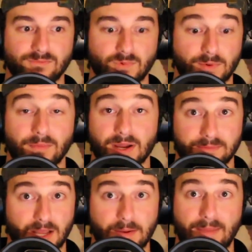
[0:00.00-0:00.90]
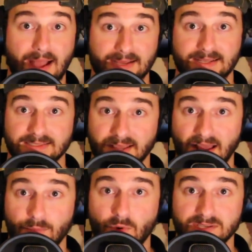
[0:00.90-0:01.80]
remember him coming back against the
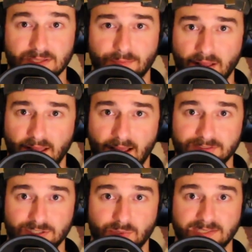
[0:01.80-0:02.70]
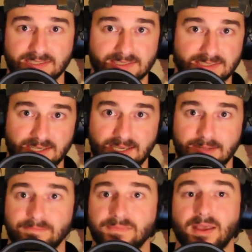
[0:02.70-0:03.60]
Cowboys in the playoffs in
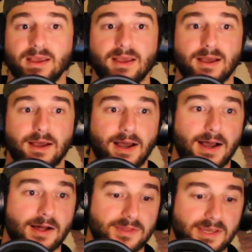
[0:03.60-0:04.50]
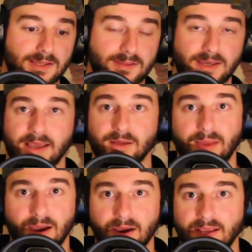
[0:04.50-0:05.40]
2016. The Hail
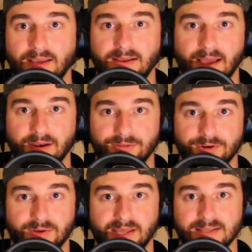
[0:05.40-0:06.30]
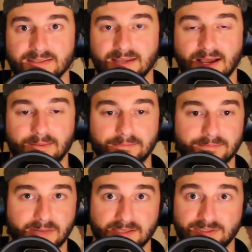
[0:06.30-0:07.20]
Mary he kind of threw against
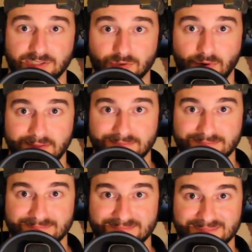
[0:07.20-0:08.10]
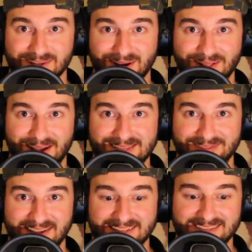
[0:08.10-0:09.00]
Detroit. Sorry, Lions
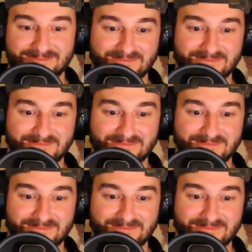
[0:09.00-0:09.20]
fans.